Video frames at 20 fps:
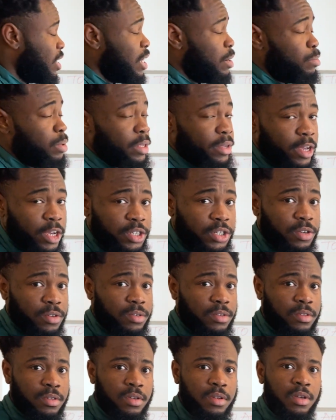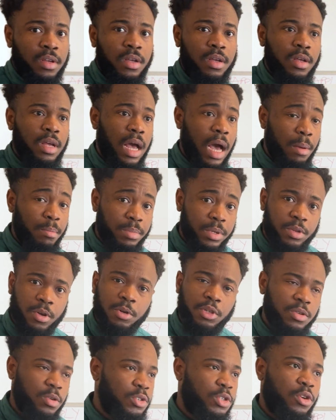application, and
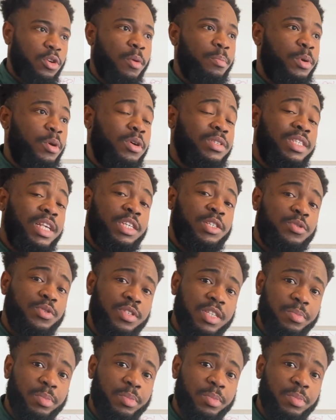not because they used it,